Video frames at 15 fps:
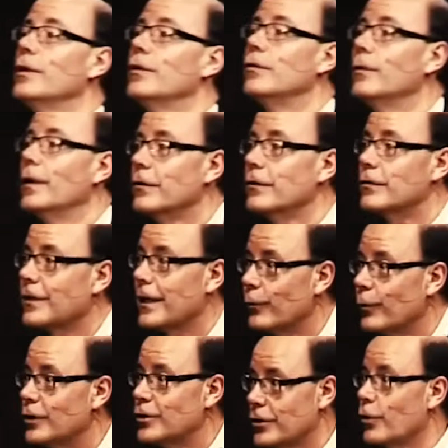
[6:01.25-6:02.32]
we do understand,
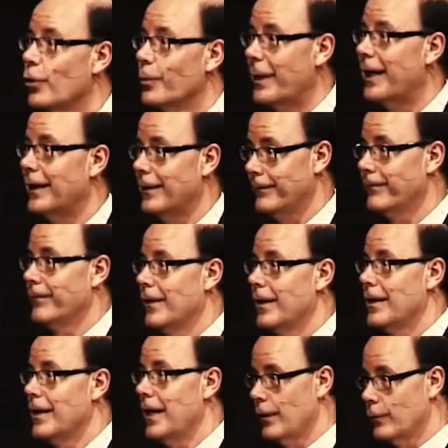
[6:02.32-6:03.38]
we should obey
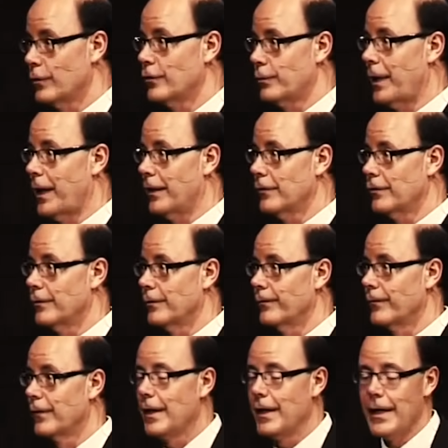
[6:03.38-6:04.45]
and respond to.
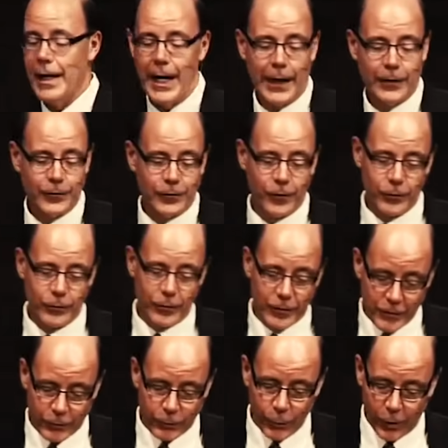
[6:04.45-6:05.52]
And so
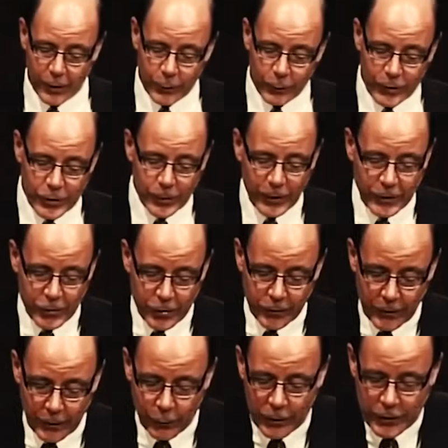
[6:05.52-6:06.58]
this morning we should be
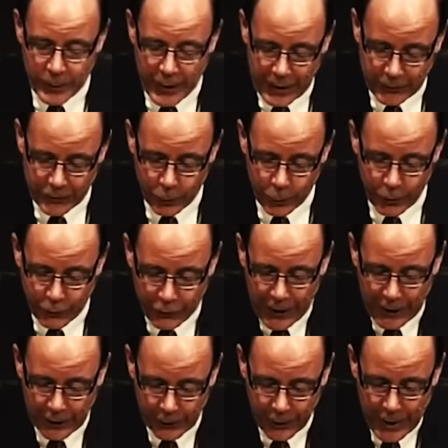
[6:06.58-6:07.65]
choosing which master we'll
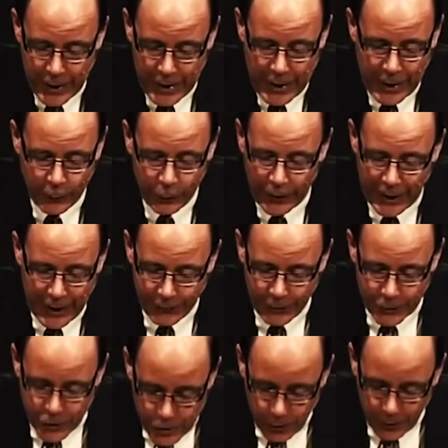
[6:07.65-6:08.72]
follow. And we have a
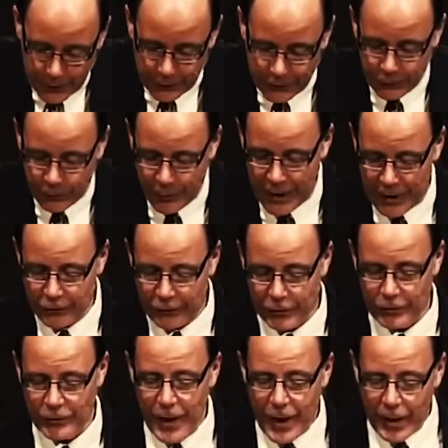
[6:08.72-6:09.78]
choice of
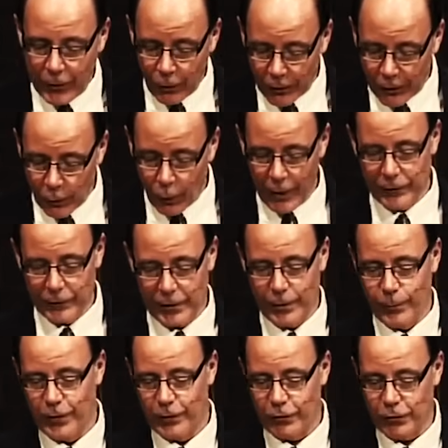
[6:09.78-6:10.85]
masters, and only one
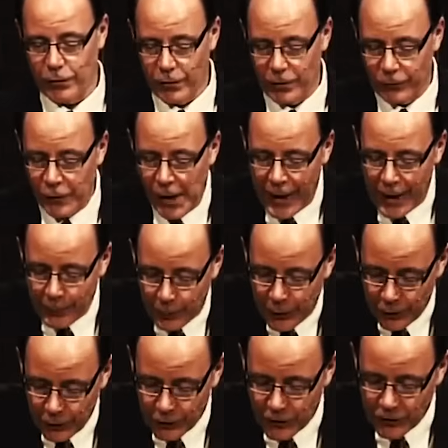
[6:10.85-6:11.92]
can be served. And
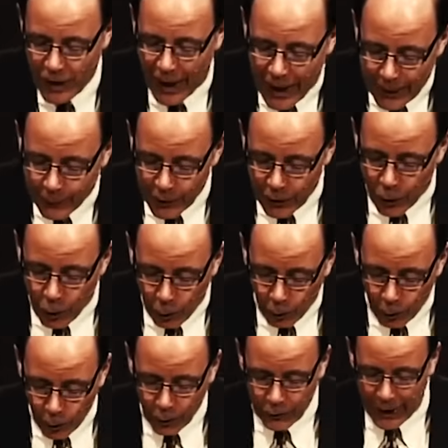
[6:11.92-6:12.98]
Peter says, I'm going to
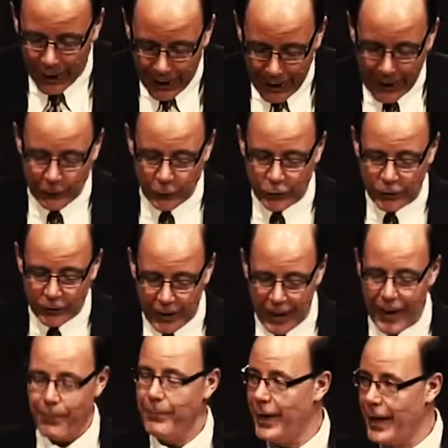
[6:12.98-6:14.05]
hold on to
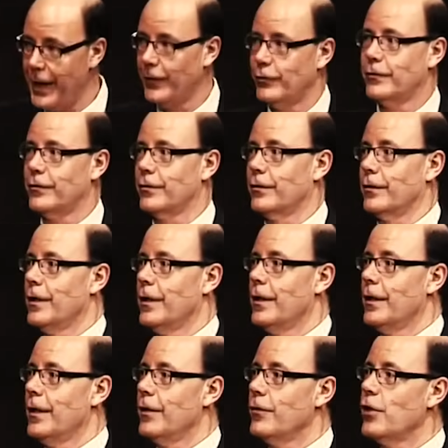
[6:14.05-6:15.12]
that master
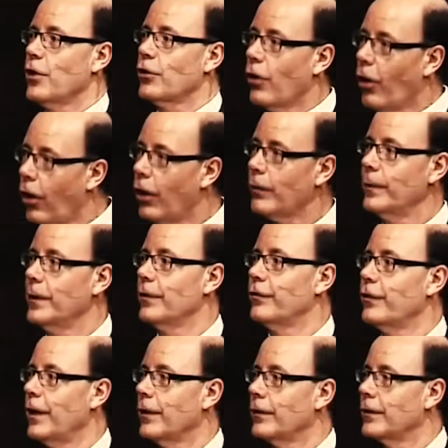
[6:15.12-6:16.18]
that called me to
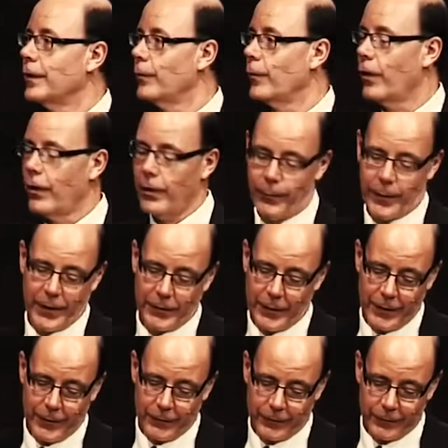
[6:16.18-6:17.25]
follow him all my
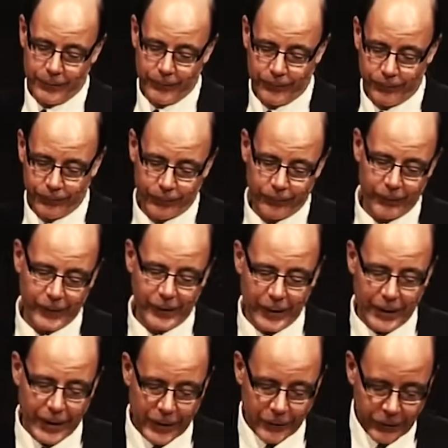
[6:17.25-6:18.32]
days.
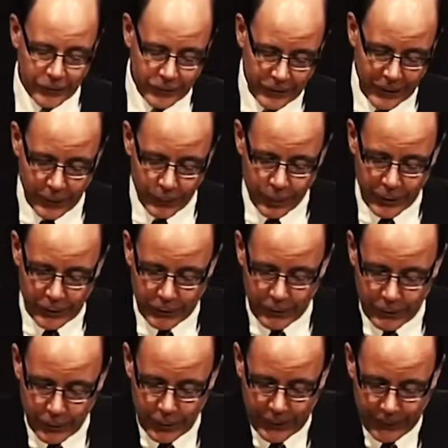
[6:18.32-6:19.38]
And so 2 Peter
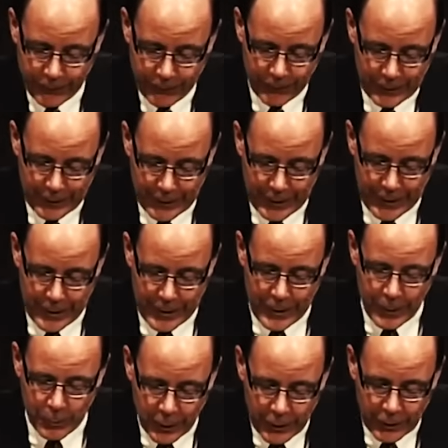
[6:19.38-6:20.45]
3.
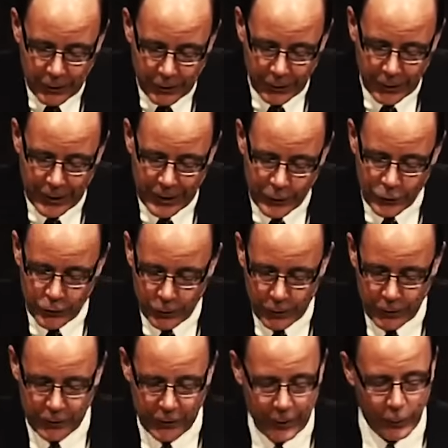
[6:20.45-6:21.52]
Peter
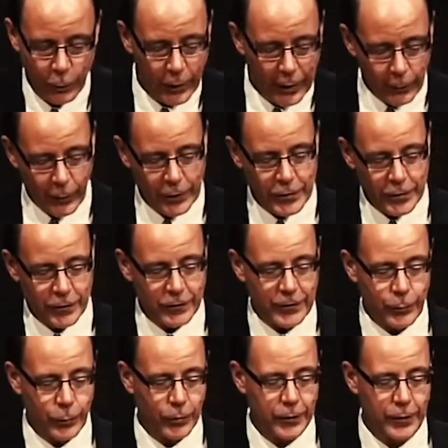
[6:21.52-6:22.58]
exhorts them. what I want you to
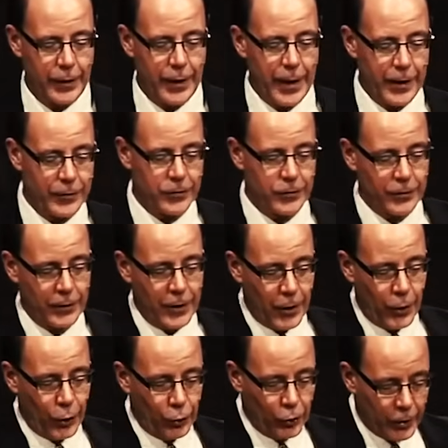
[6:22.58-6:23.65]
see, we're going to actually
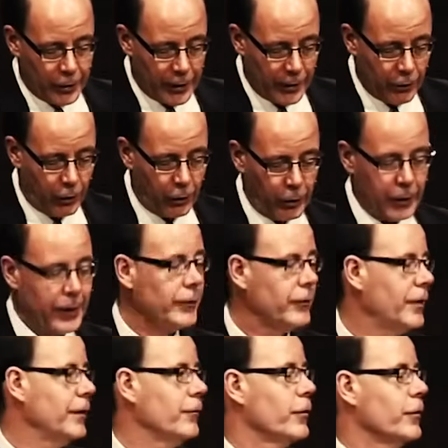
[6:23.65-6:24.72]
look at all
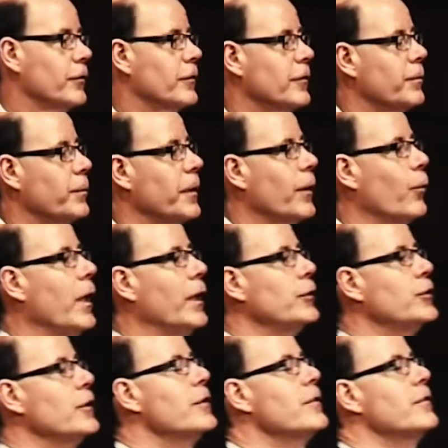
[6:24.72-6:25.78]
18 verses, but I
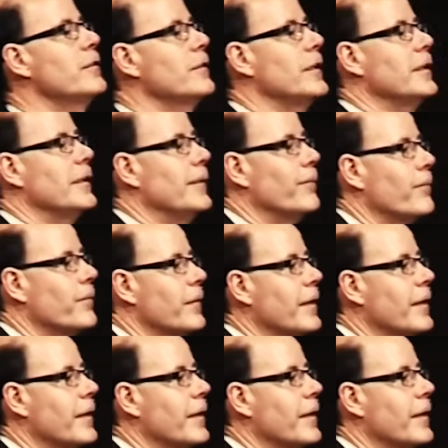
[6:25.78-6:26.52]
want you to see